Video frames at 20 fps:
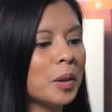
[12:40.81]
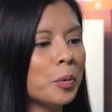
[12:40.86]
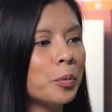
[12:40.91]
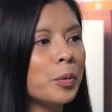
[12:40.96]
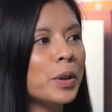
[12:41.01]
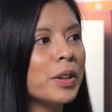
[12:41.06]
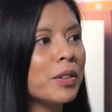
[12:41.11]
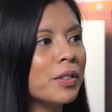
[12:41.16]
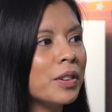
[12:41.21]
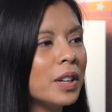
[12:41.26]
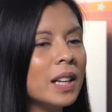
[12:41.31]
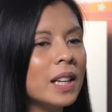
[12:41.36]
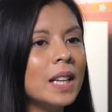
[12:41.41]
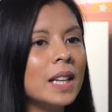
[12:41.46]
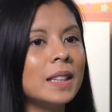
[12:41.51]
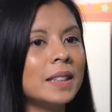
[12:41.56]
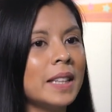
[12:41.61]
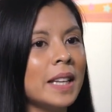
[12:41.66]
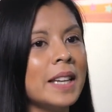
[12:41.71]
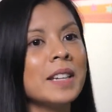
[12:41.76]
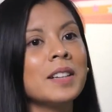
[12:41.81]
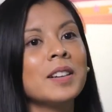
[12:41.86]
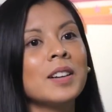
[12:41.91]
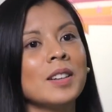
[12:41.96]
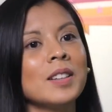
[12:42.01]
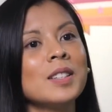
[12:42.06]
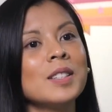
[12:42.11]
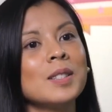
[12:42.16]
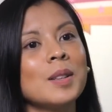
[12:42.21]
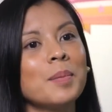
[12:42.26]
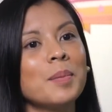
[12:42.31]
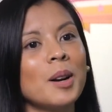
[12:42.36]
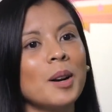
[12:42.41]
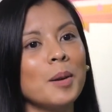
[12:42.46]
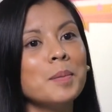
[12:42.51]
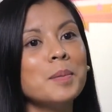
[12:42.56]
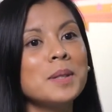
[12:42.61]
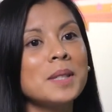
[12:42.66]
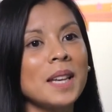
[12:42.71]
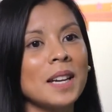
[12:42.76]
we really take customer
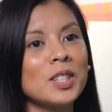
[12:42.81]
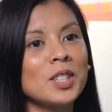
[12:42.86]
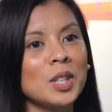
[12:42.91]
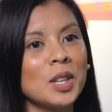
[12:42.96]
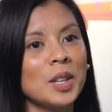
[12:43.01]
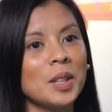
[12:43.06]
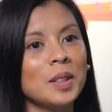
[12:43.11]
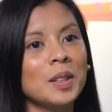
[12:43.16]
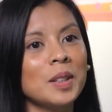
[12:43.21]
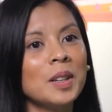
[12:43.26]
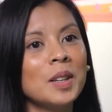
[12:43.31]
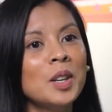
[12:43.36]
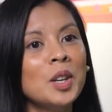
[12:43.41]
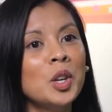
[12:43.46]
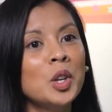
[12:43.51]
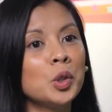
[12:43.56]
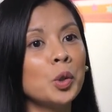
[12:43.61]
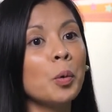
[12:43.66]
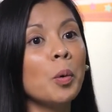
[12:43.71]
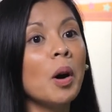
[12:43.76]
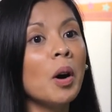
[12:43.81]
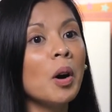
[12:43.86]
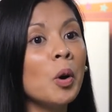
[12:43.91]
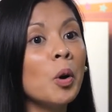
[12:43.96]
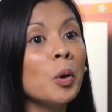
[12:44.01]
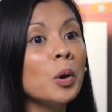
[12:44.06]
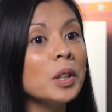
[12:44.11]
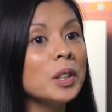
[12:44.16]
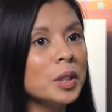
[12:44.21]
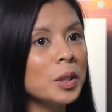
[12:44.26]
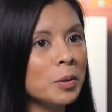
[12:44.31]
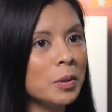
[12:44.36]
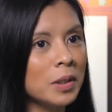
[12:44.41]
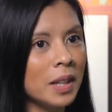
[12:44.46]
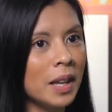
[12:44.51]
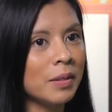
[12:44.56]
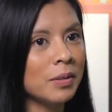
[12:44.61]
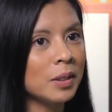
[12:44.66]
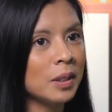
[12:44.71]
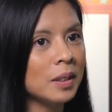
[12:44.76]
obsession to a whole new
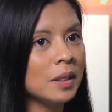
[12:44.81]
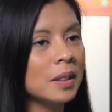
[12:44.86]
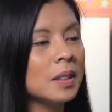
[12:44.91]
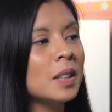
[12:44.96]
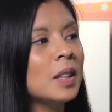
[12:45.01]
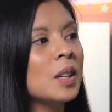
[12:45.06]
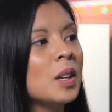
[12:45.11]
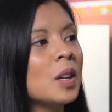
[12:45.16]
level.